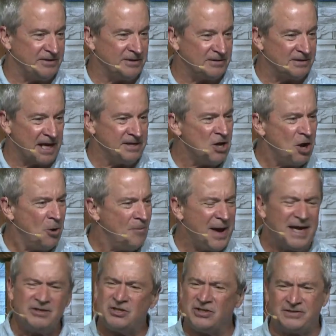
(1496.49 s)
it's like, no,
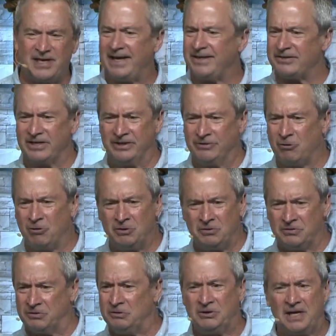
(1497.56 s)
man just takes control
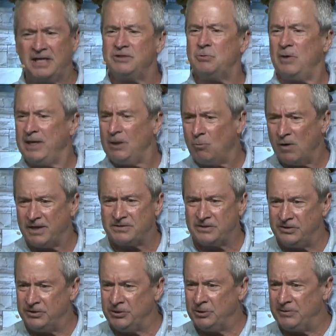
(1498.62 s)
and does what he wants to do,